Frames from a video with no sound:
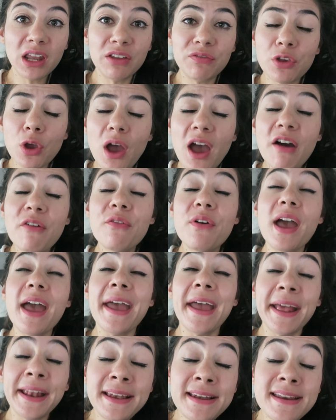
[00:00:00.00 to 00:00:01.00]
And if you have
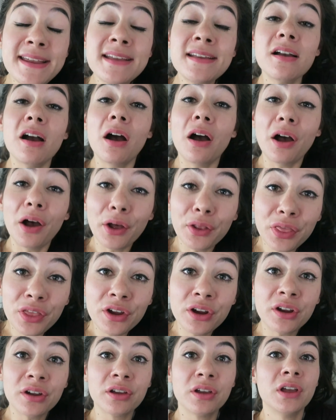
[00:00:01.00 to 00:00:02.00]
any
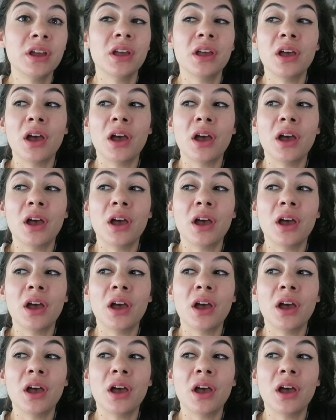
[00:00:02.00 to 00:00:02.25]
other